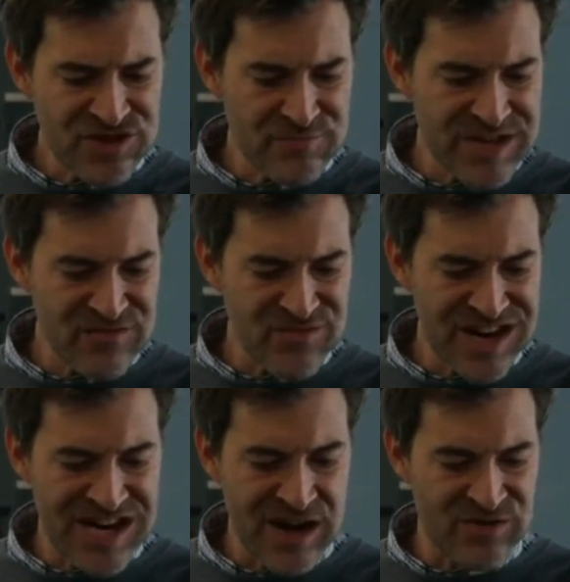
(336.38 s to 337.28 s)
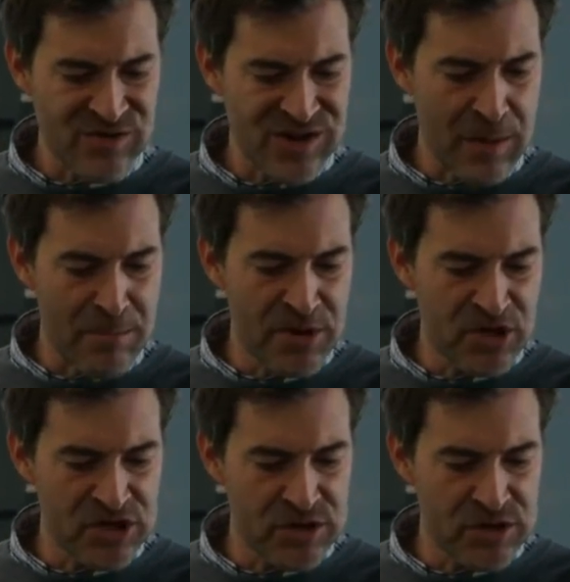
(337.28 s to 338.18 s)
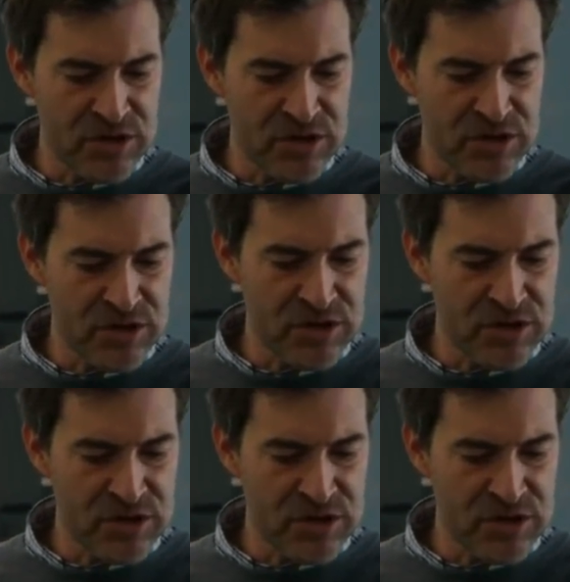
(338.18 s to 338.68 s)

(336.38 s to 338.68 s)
I'm busy. I have so many things to do.